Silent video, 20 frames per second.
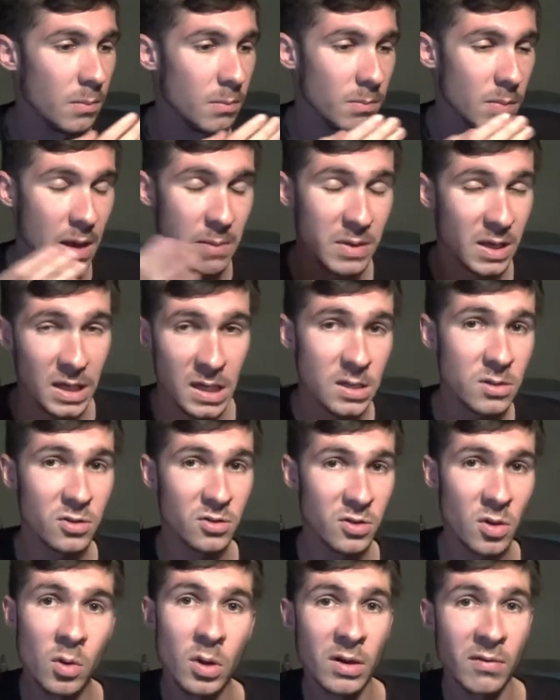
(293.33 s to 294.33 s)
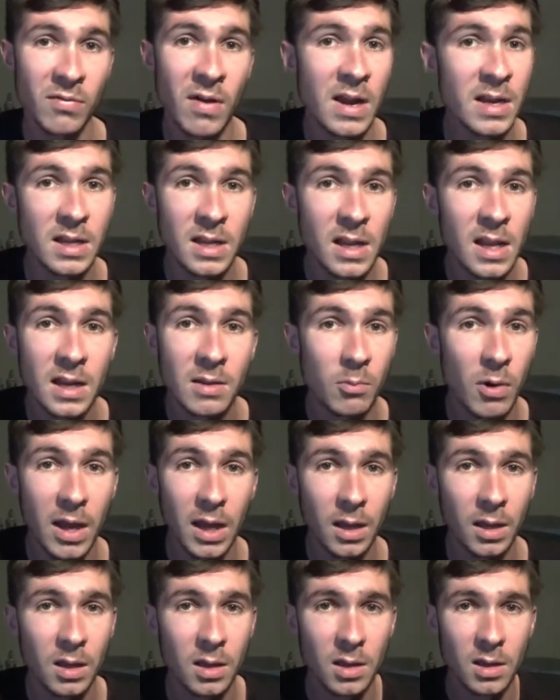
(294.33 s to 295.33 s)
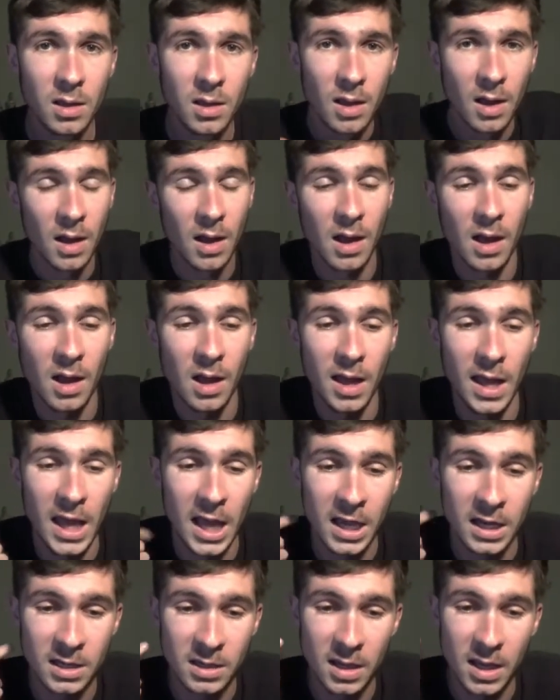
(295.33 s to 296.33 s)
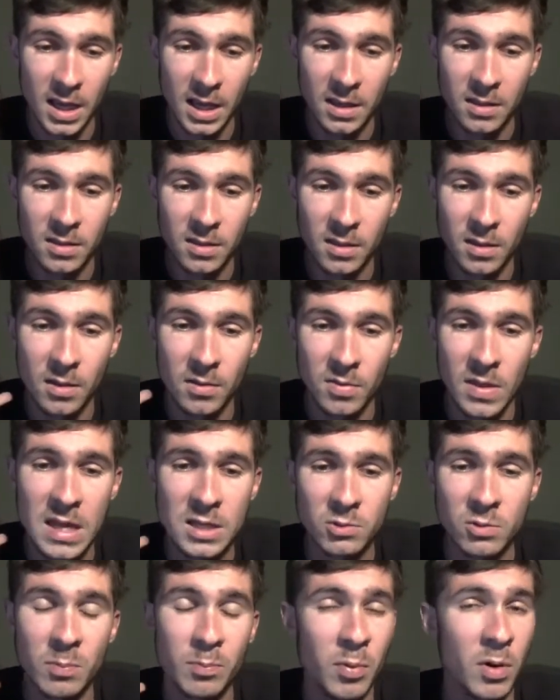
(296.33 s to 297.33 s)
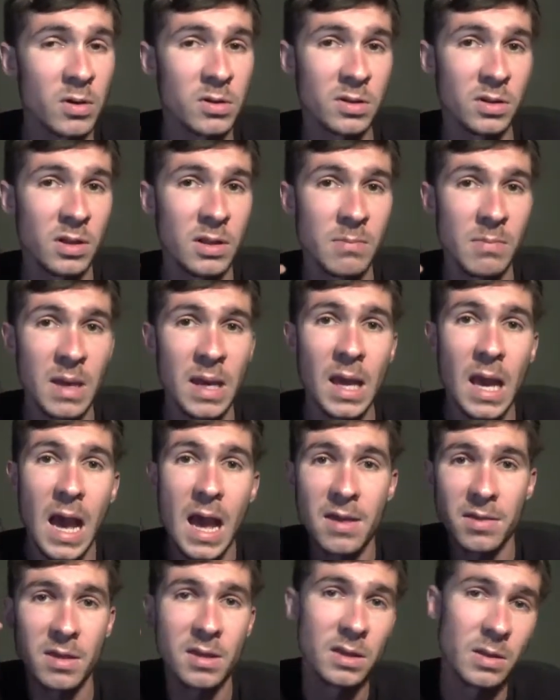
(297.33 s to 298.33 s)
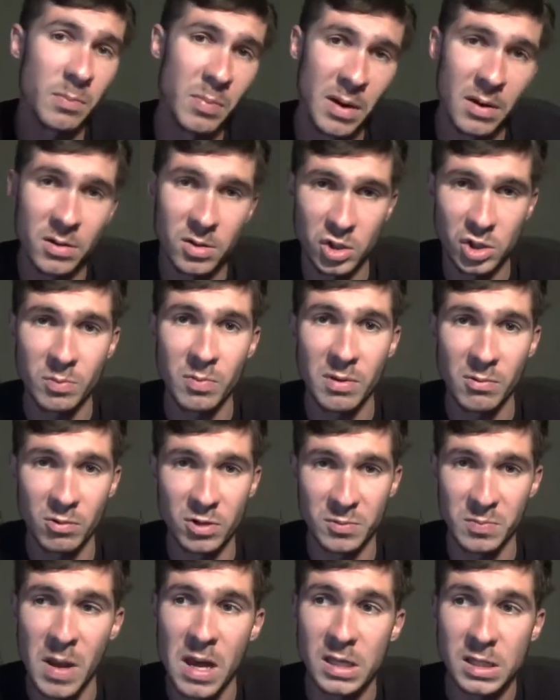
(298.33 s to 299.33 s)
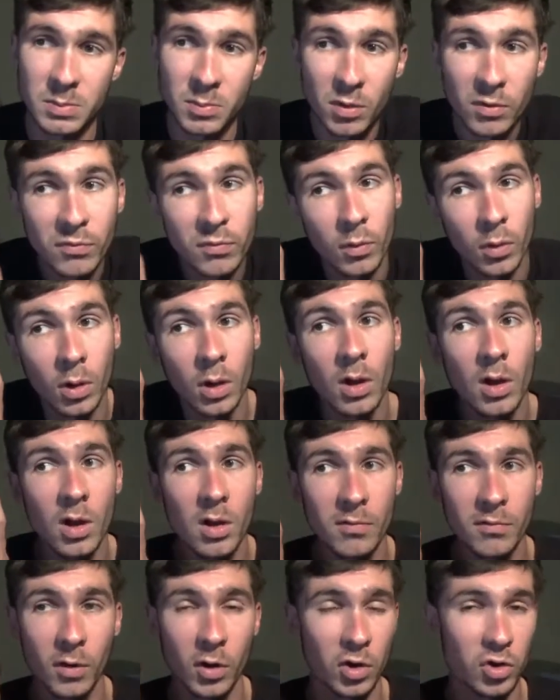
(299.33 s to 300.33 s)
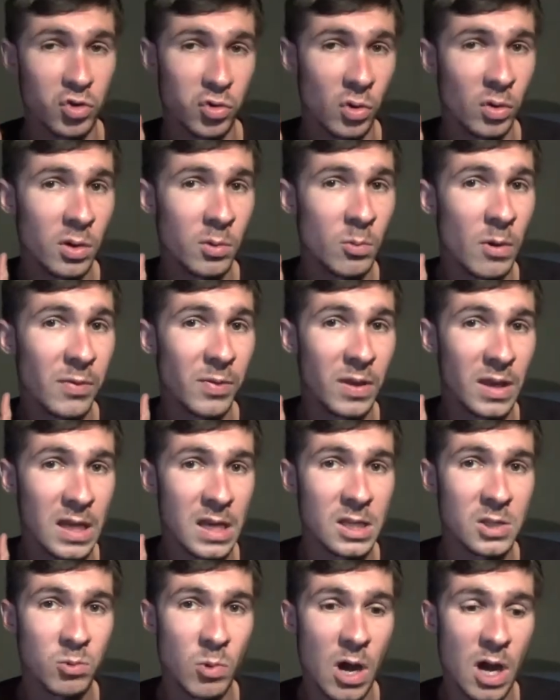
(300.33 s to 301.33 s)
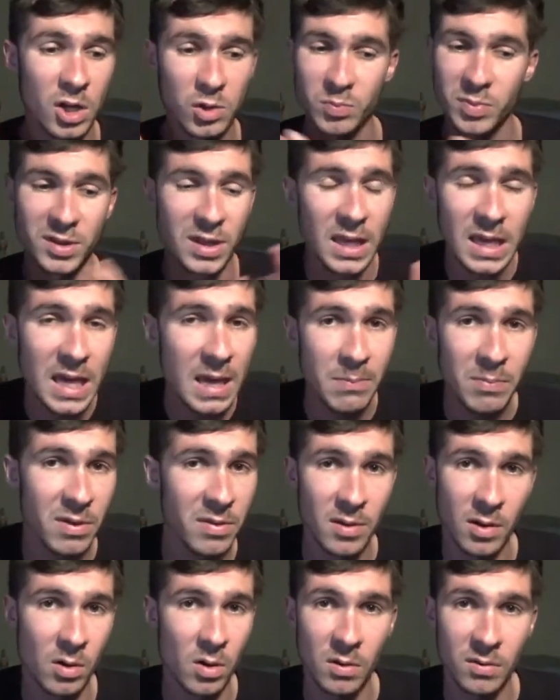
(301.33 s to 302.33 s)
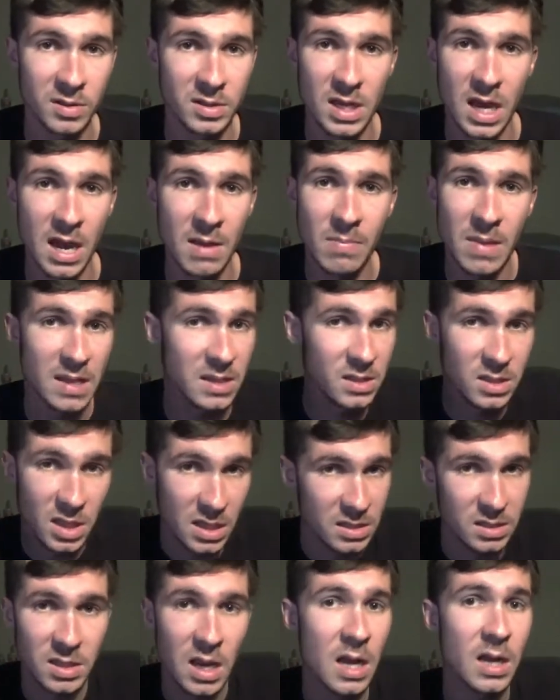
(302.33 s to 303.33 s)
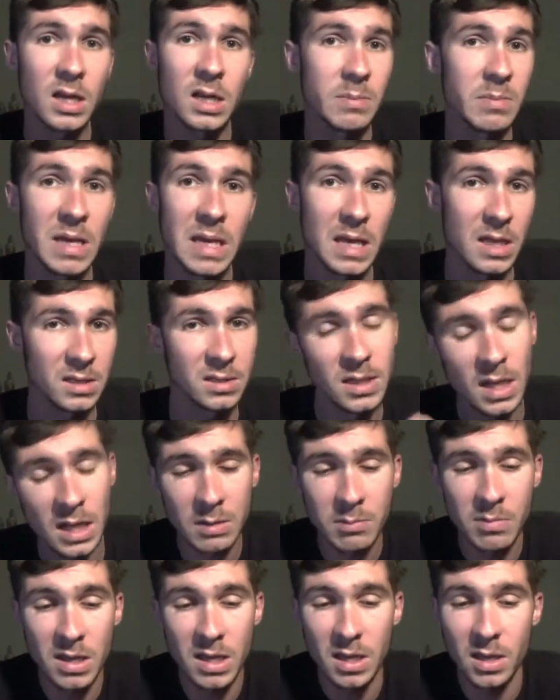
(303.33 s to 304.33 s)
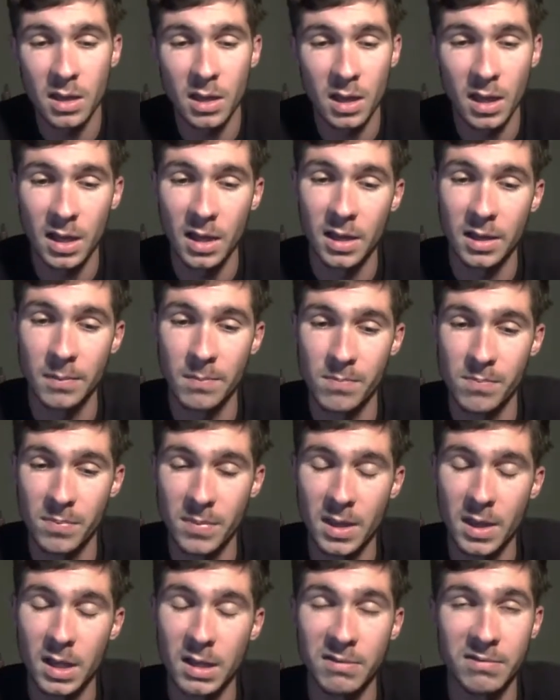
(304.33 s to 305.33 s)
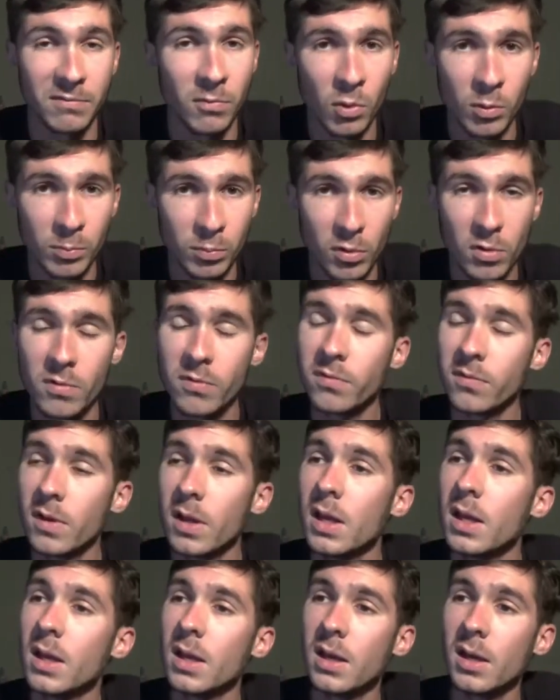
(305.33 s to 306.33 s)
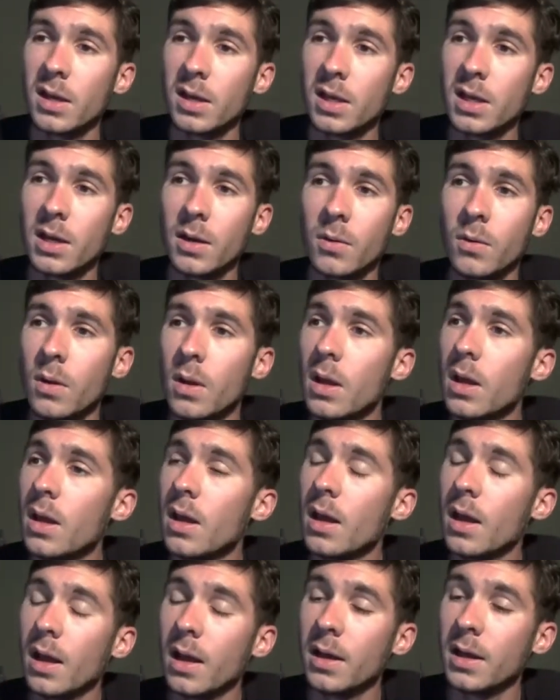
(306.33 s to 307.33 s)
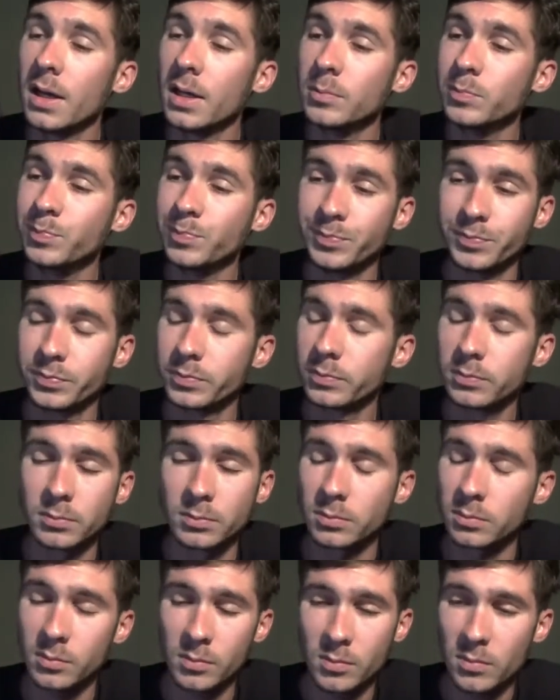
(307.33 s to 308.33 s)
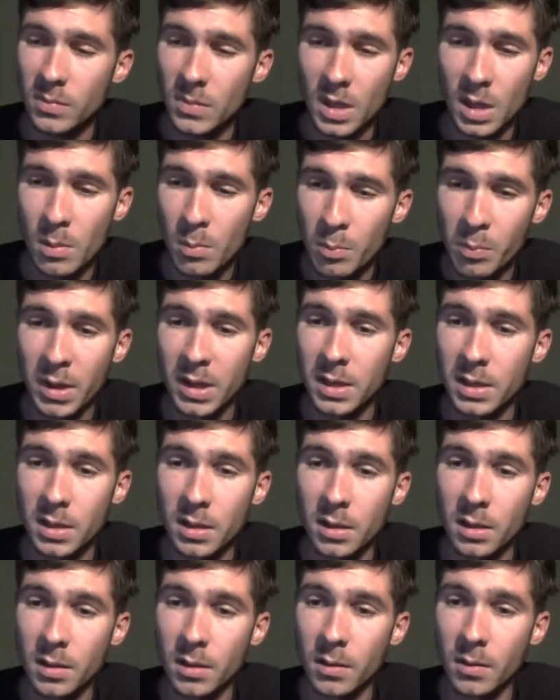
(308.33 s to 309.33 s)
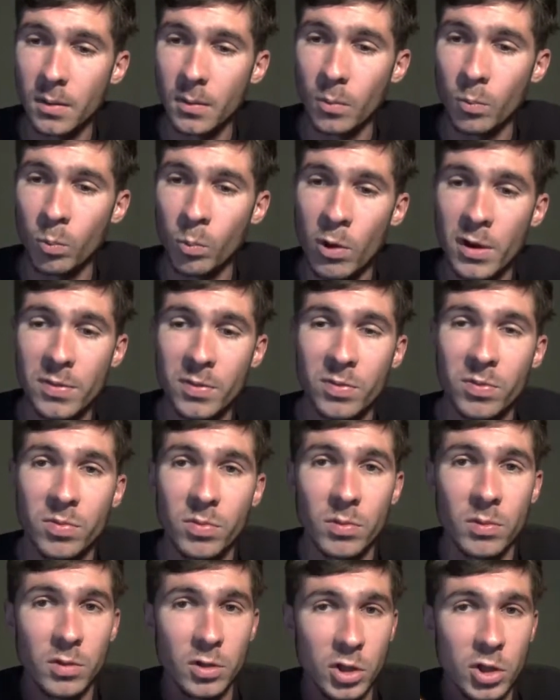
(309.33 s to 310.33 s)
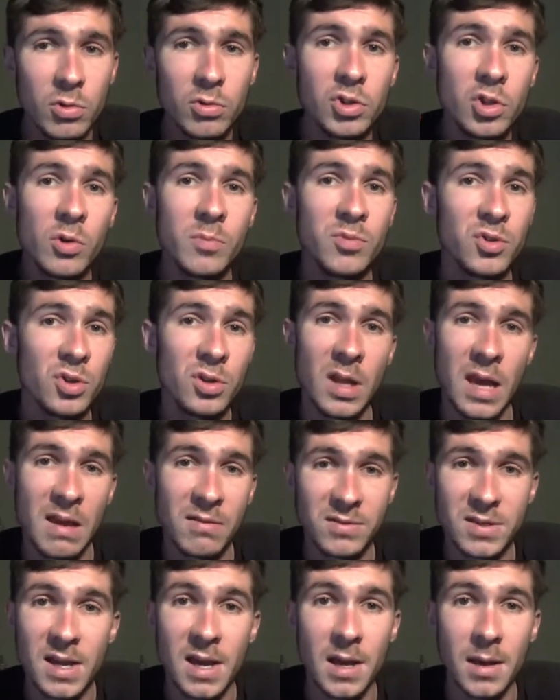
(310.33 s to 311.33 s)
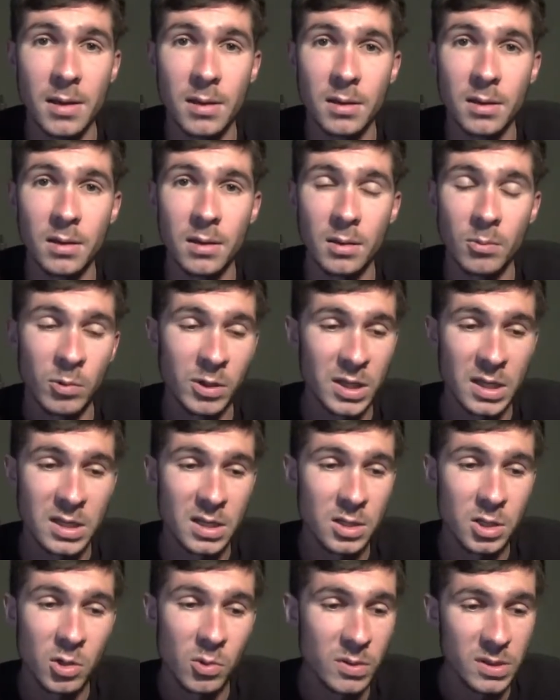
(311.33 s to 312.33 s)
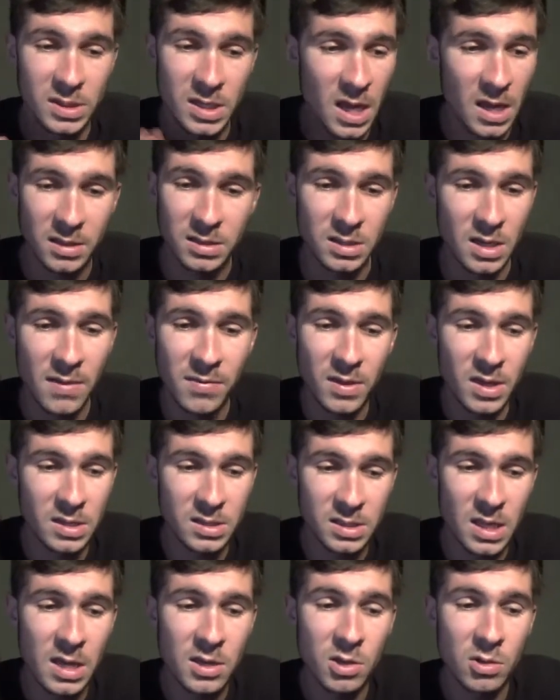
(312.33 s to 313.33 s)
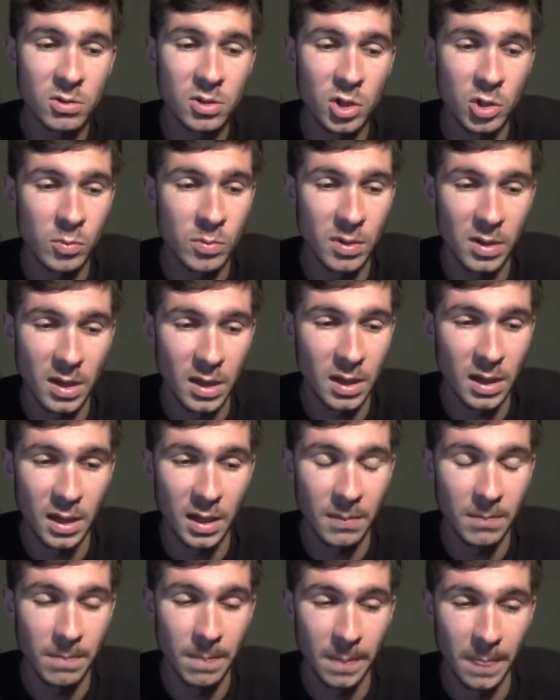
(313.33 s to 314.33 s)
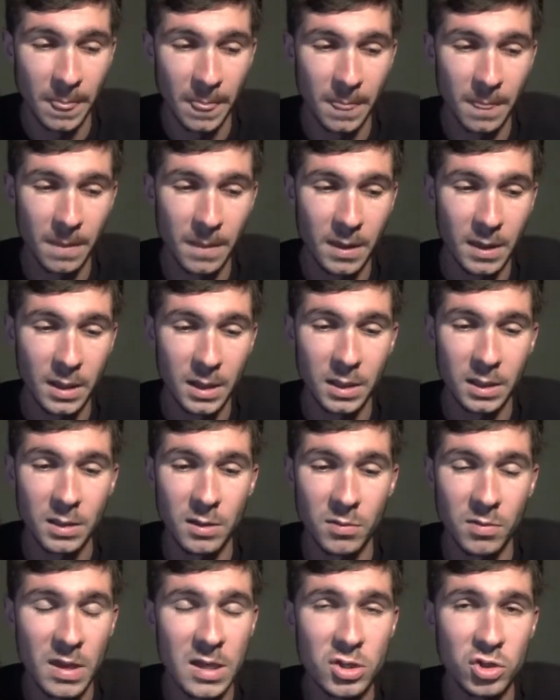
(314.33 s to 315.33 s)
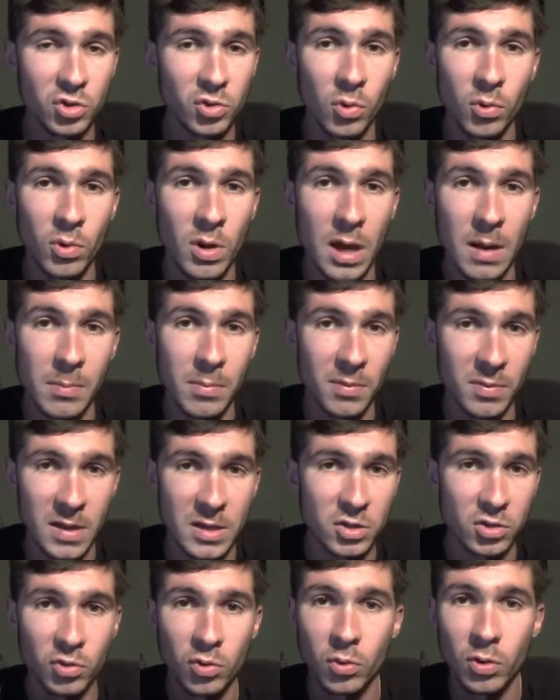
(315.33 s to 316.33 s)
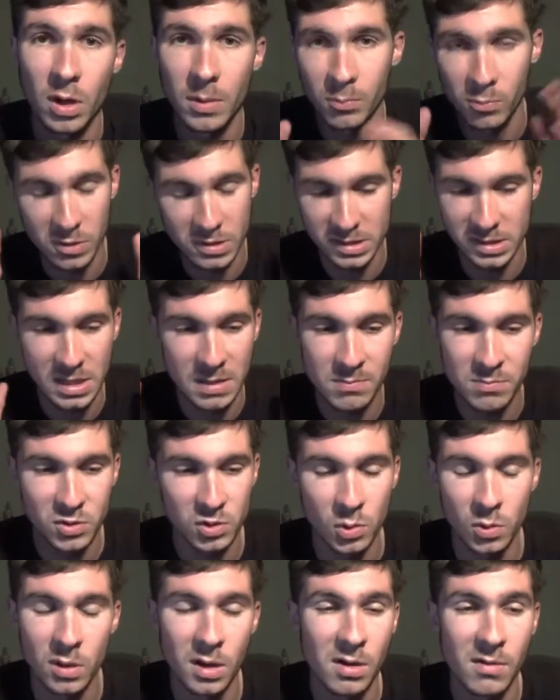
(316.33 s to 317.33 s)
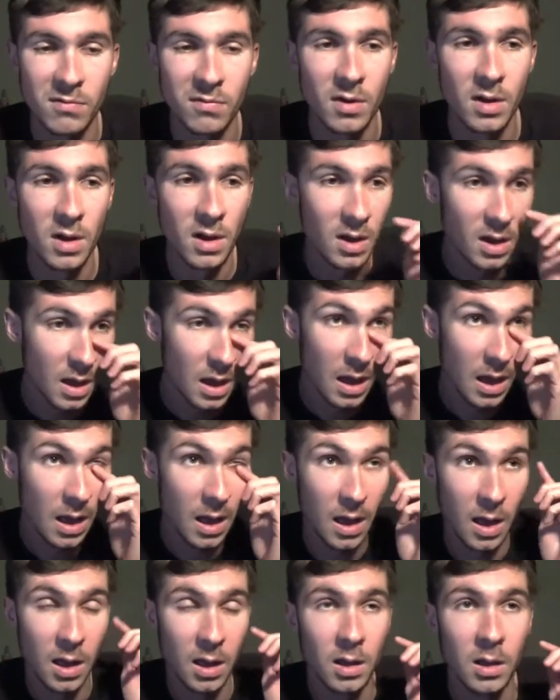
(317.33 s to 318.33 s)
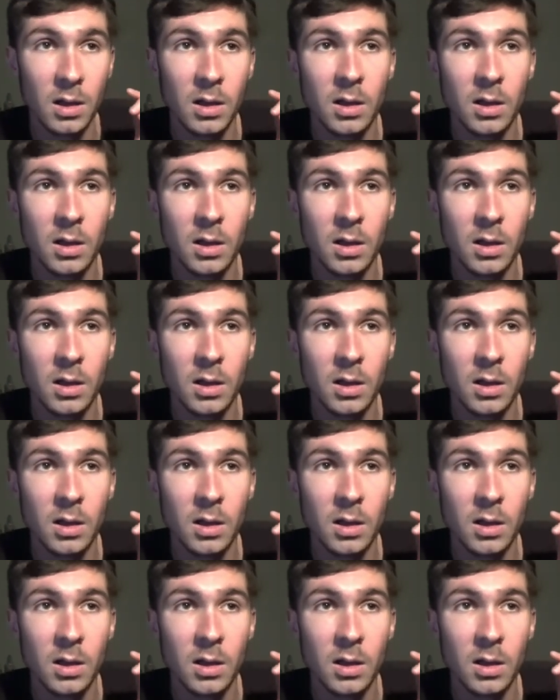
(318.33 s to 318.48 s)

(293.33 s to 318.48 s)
I mean, kids are still going to find it anyway. Uh, and and that's what, personally, me, I think the parents should be responsible for for controlling what the kids watch, but they can't be there all the time. That's it's not going to be it's to be uh, um, uh, foolproof, you know. Um, but what YouTube should have done, what they didn't do, it's not it's not it's not YouTube. Um, uh, they screwed up. They screwed up with some sort of. Uh,